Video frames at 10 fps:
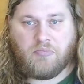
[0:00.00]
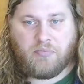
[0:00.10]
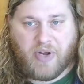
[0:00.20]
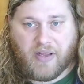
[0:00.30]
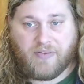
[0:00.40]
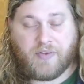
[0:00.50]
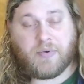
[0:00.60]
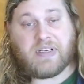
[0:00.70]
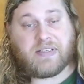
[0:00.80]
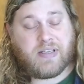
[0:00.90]
But the
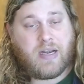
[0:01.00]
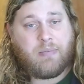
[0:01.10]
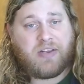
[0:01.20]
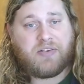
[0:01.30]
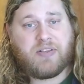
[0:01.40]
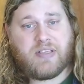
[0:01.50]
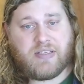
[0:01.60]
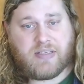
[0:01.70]
reason that I mention this